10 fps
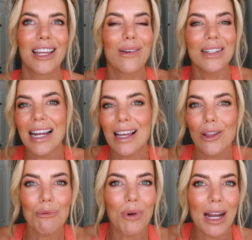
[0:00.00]
You can take a
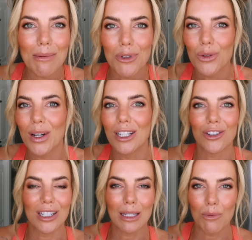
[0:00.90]
little break in between,
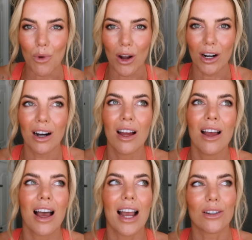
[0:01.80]
drink some water.
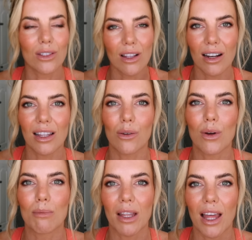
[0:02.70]
I know it's a lot of
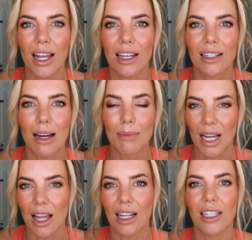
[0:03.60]
liquid, but like I'm
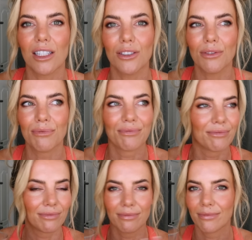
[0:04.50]
telling you,
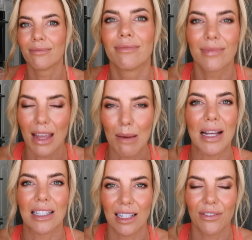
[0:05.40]
it makes a